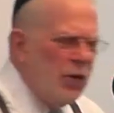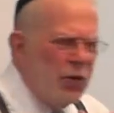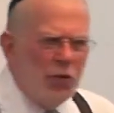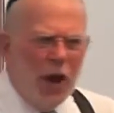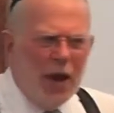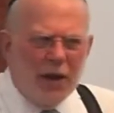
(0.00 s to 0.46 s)
you
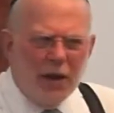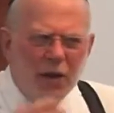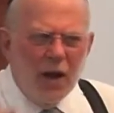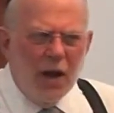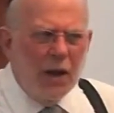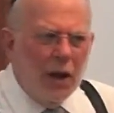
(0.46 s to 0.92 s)
couldn't write, you,
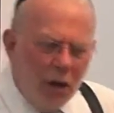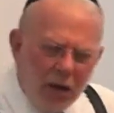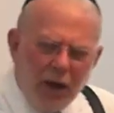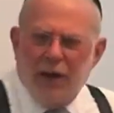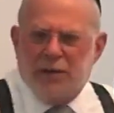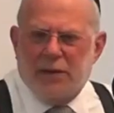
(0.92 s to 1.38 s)

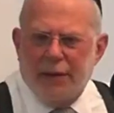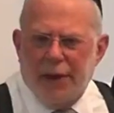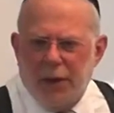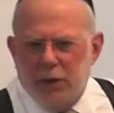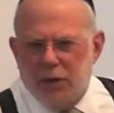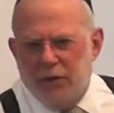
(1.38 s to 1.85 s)
okay, so
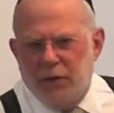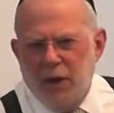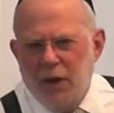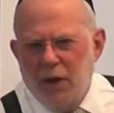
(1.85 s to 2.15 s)
they would